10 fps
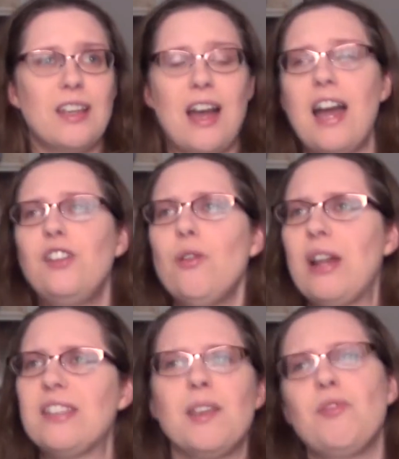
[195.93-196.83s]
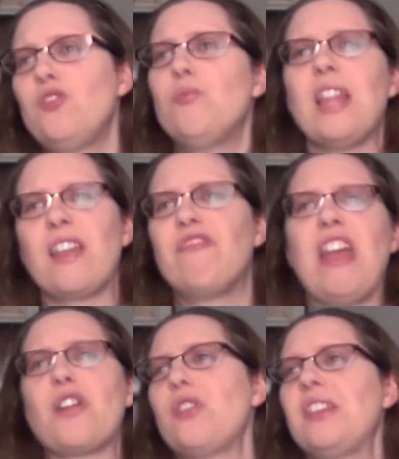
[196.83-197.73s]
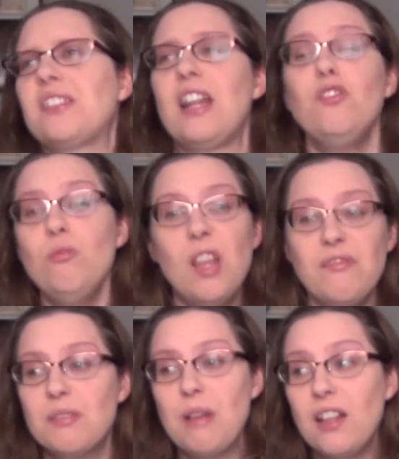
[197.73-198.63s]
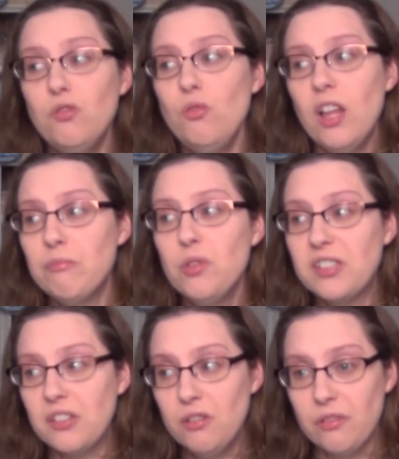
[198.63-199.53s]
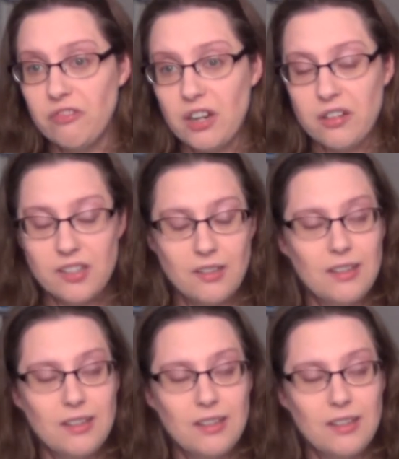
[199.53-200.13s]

Uh, I know it had something to do with like fairies, and I do love, I do love books that deal with fairies.